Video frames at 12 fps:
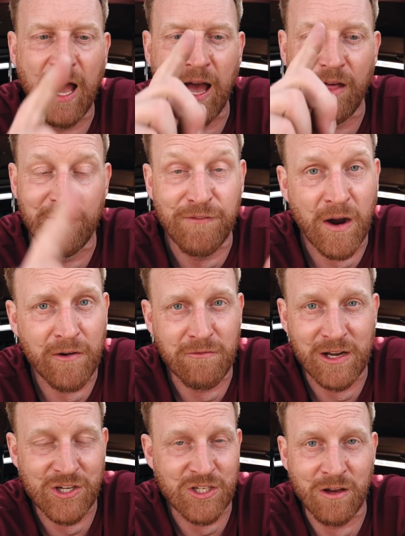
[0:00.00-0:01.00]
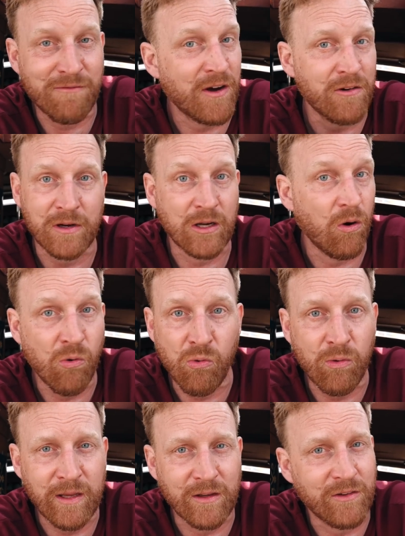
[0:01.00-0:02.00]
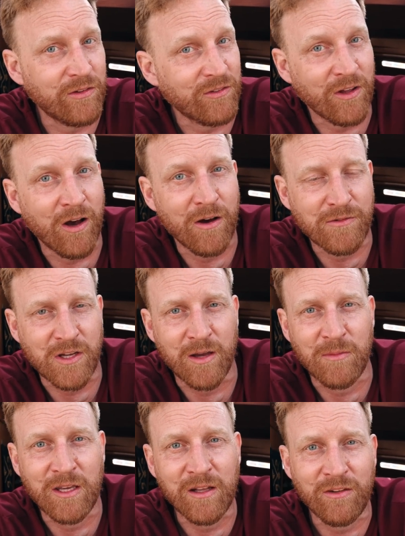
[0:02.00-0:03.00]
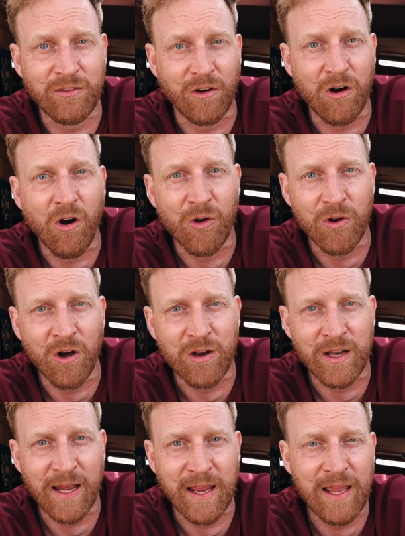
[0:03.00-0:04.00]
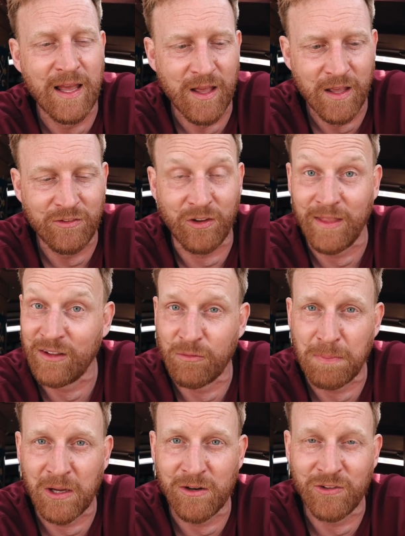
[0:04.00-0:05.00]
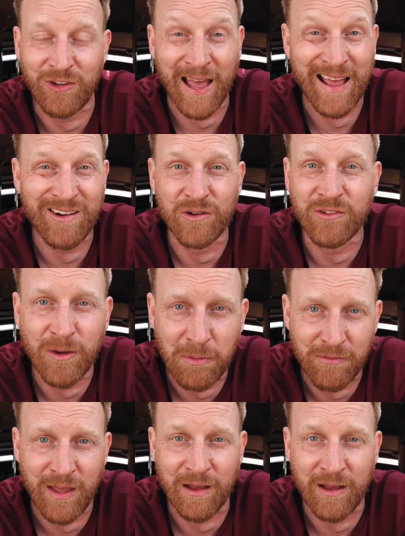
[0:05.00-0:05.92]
Uh, the firing ranges aren't firing all week, since the half term, the kids are on holiday, so that's a bonus, and on top of